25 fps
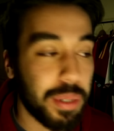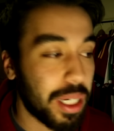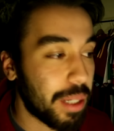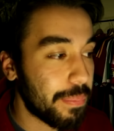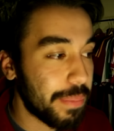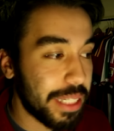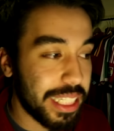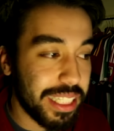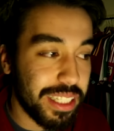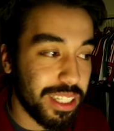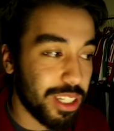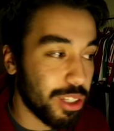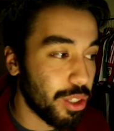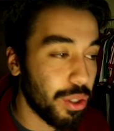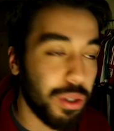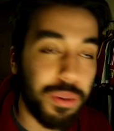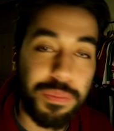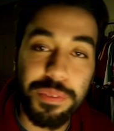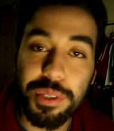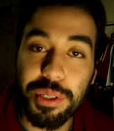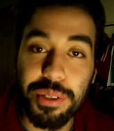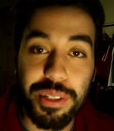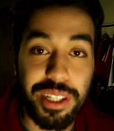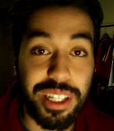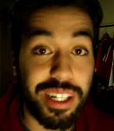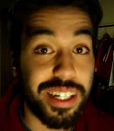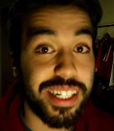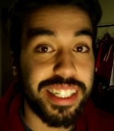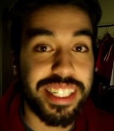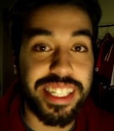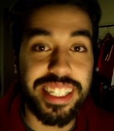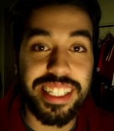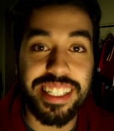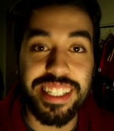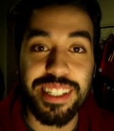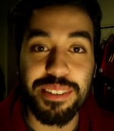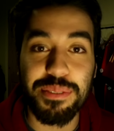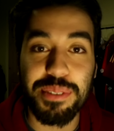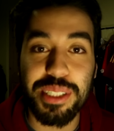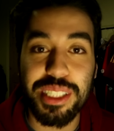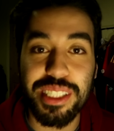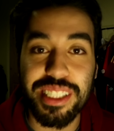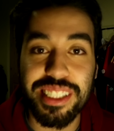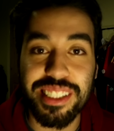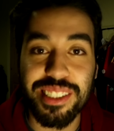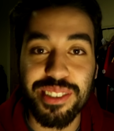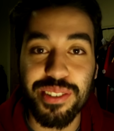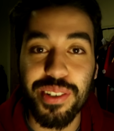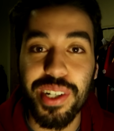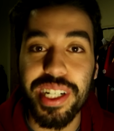But I mean, a lot of you are liking it, which
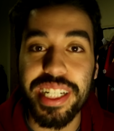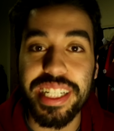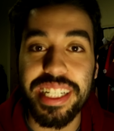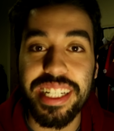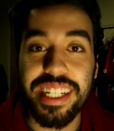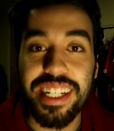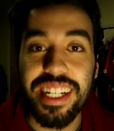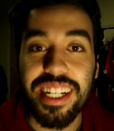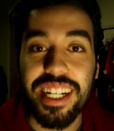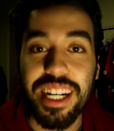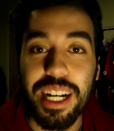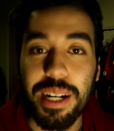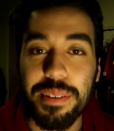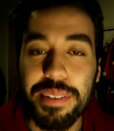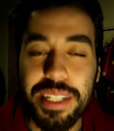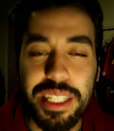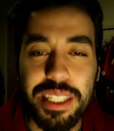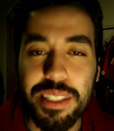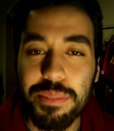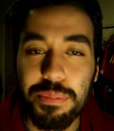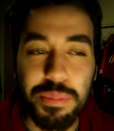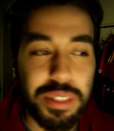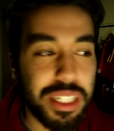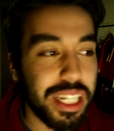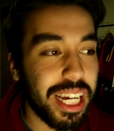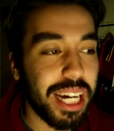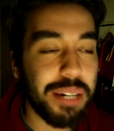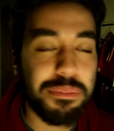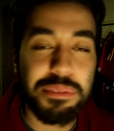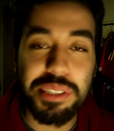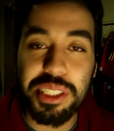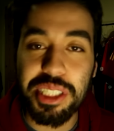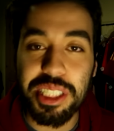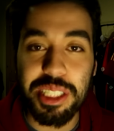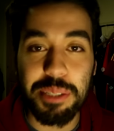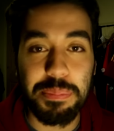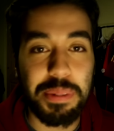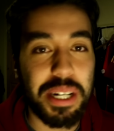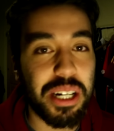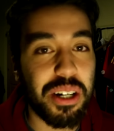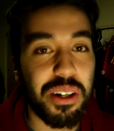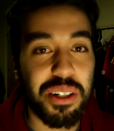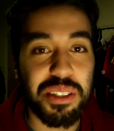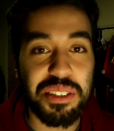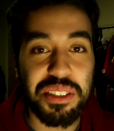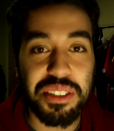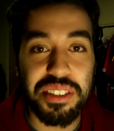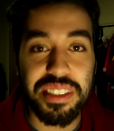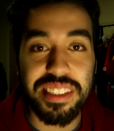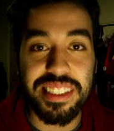is great. I mean, we're averaging about one
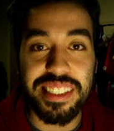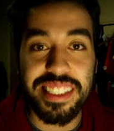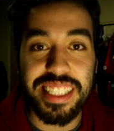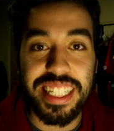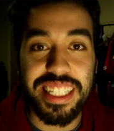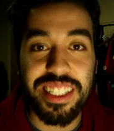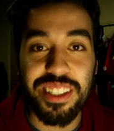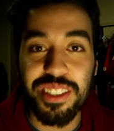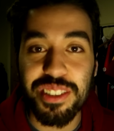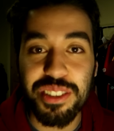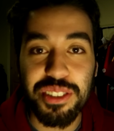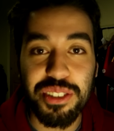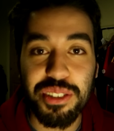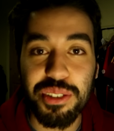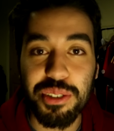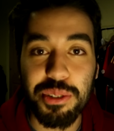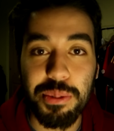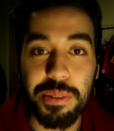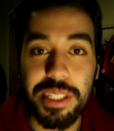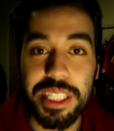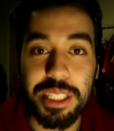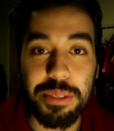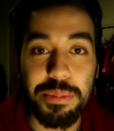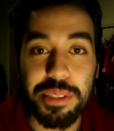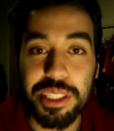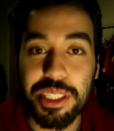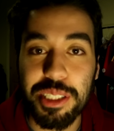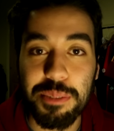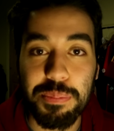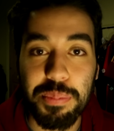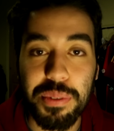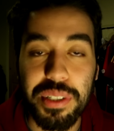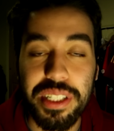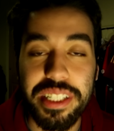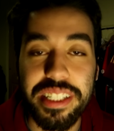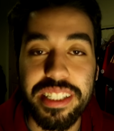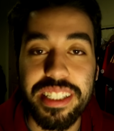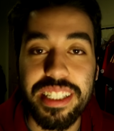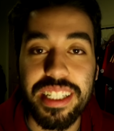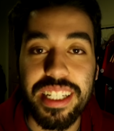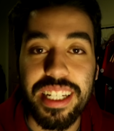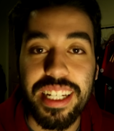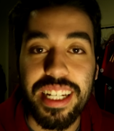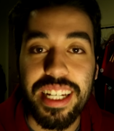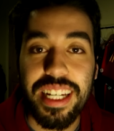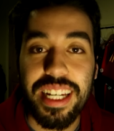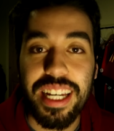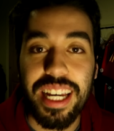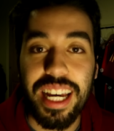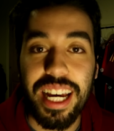hundred ten, one hundred twenty, which is brilliant.
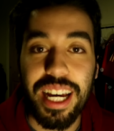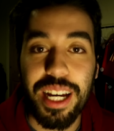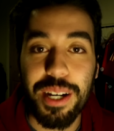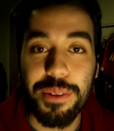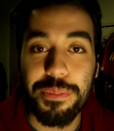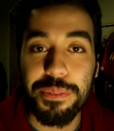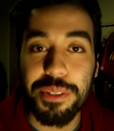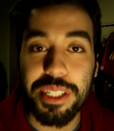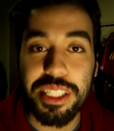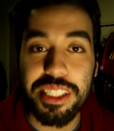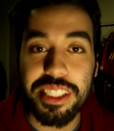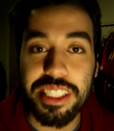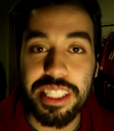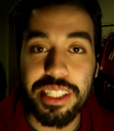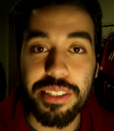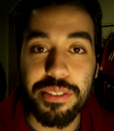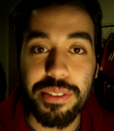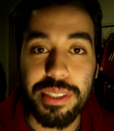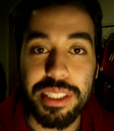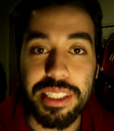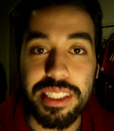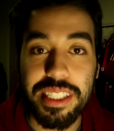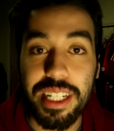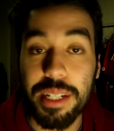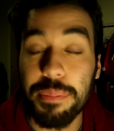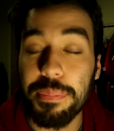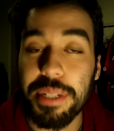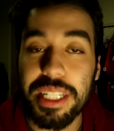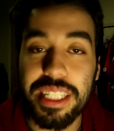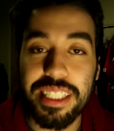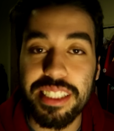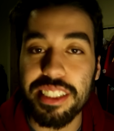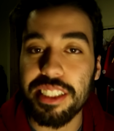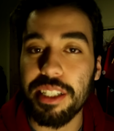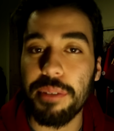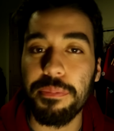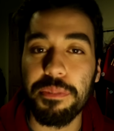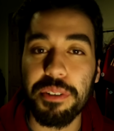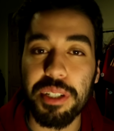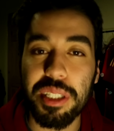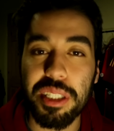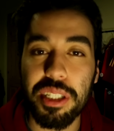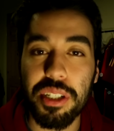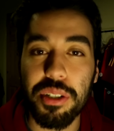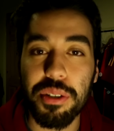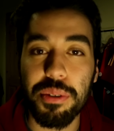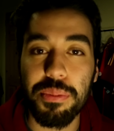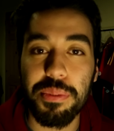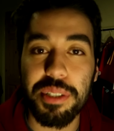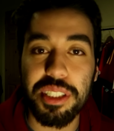Uh, for this series. I mean, it's something
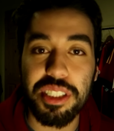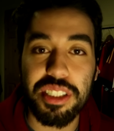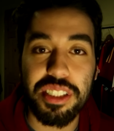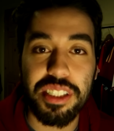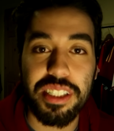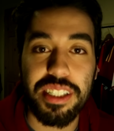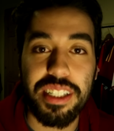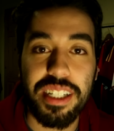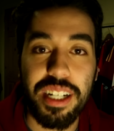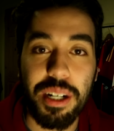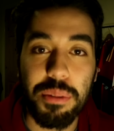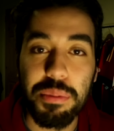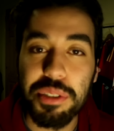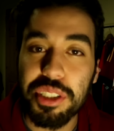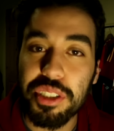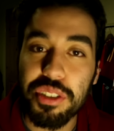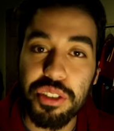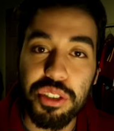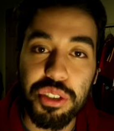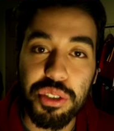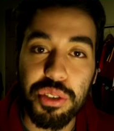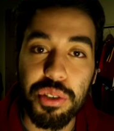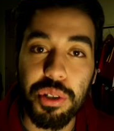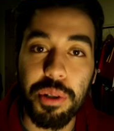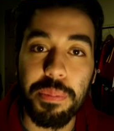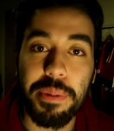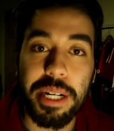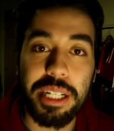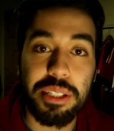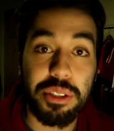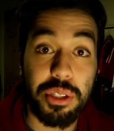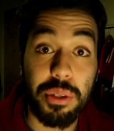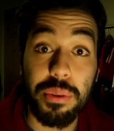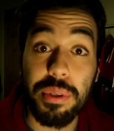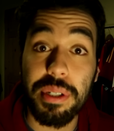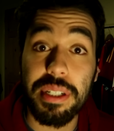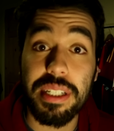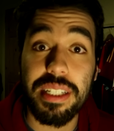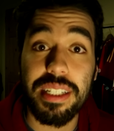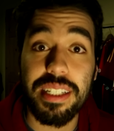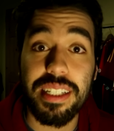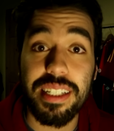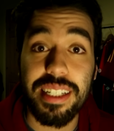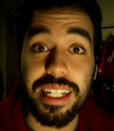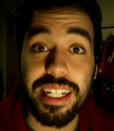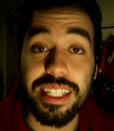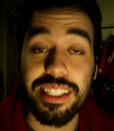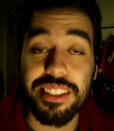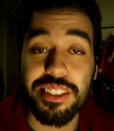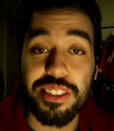new which uh, I wasn't sure about doing
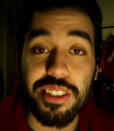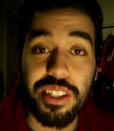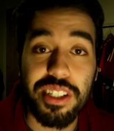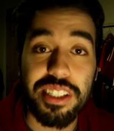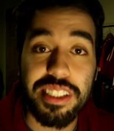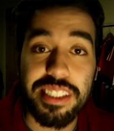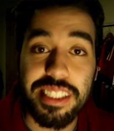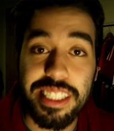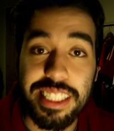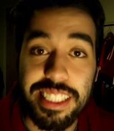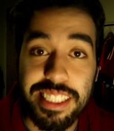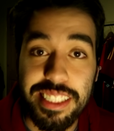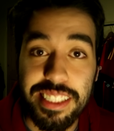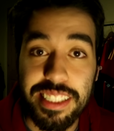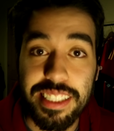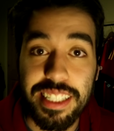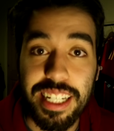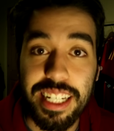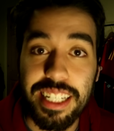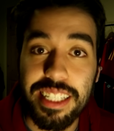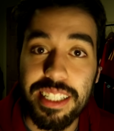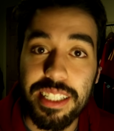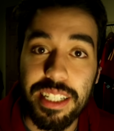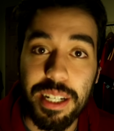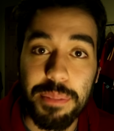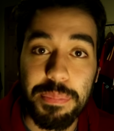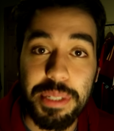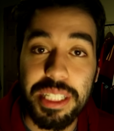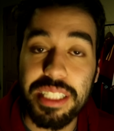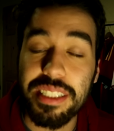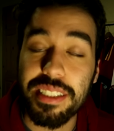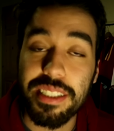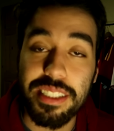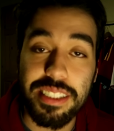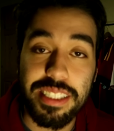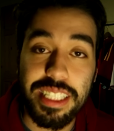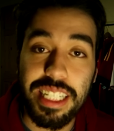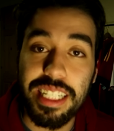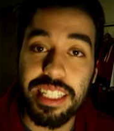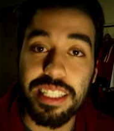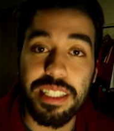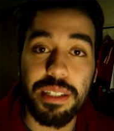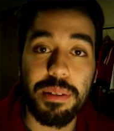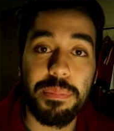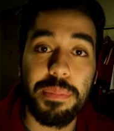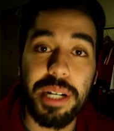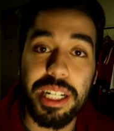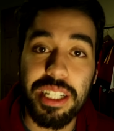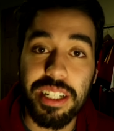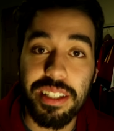at the start of the season, and I mean, seeing the
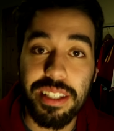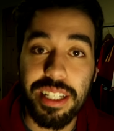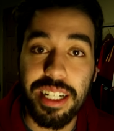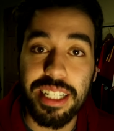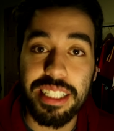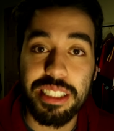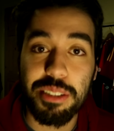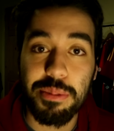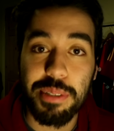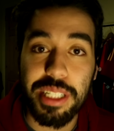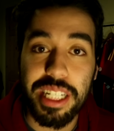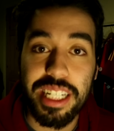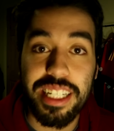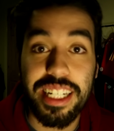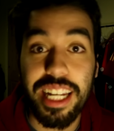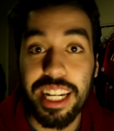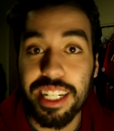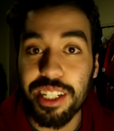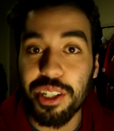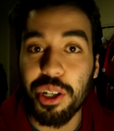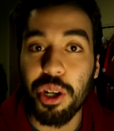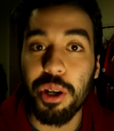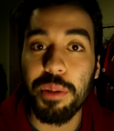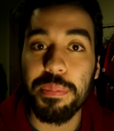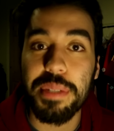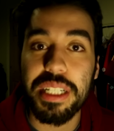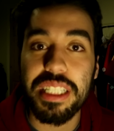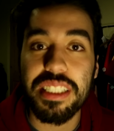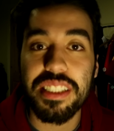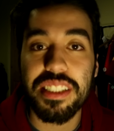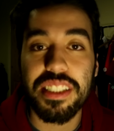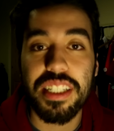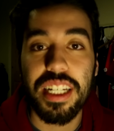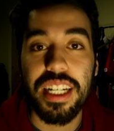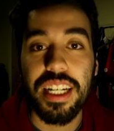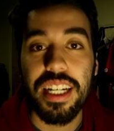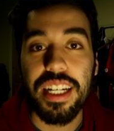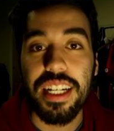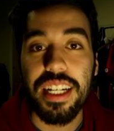amount of likes we're getting and the comments,